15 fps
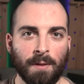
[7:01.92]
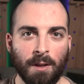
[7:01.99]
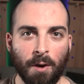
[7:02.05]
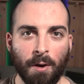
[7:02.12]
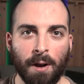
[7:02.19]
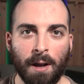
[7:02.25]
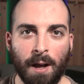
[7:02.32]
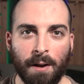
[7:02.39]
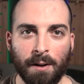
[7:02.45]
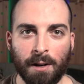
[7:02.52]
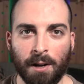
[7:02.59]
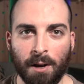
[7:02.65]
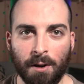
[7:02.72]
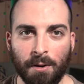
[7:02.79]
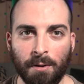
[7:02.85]
Knowing how to
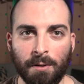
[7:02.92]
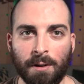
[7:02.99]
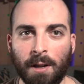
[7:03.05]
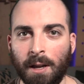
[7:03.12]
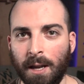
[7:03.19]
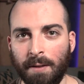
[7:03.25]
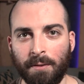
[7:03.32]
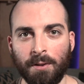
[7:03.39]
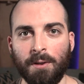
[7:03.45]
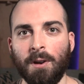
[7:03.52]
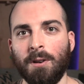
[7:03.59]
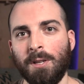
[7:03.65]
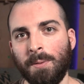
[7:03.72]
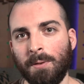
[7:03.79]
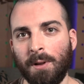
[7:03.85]
code can give you a
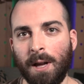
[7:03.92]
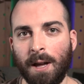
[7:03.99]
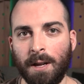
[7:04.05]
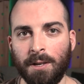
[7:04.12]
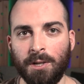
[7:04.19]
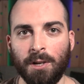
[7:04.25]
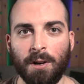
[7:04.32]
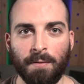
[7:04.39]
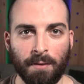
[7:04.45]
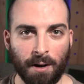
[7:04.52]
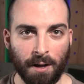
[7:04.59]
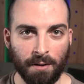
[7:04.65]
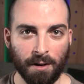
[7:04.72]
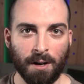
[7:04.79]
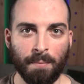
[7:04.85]
noticeable edge over
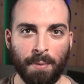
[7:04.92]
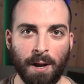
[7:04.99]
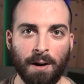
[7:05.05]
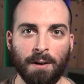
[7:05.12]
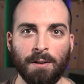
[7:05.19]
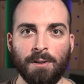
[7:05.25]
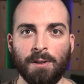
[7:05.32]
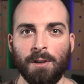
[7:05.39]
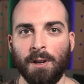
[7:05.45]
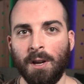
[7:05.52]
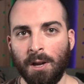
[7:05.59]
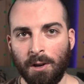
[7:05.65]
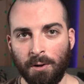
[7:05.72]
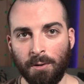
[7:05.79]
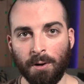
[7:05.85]
other competitors
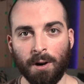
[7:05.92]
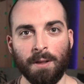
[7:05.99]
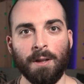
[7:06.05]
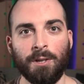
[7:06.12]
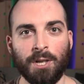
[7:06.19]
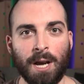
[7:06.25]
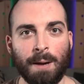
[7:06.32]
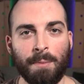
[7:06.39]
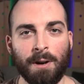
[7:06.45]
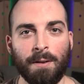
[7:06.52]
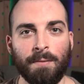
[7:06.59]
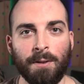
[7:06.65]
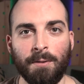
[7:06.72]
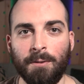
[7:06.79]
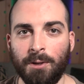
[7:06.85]
who are in the job
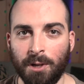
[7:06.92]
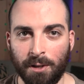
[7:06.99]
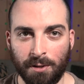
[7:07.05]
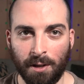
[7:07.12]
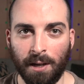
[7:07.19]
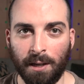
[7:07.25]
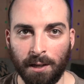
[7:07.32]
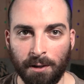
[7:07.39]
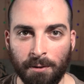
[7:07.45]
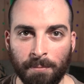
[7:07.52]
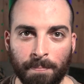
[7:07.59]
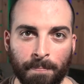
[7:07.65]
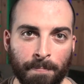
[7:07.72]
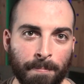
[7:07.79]
interview just like you.